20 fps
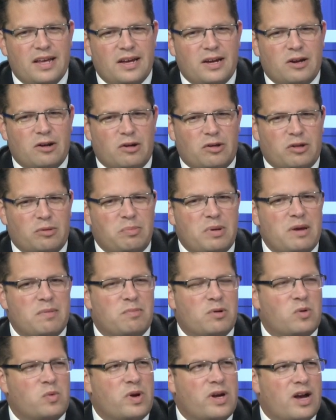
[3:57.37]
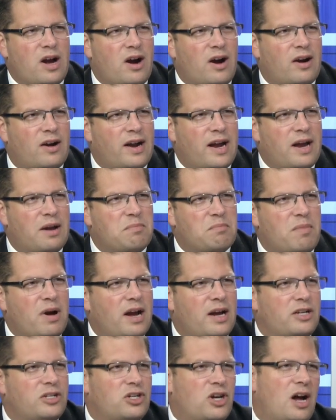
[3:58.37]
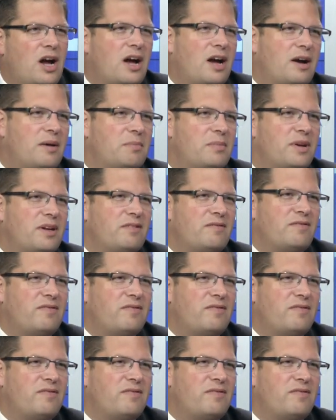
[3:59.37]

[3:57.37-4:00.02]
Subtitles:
you know, the people we are, and my job, in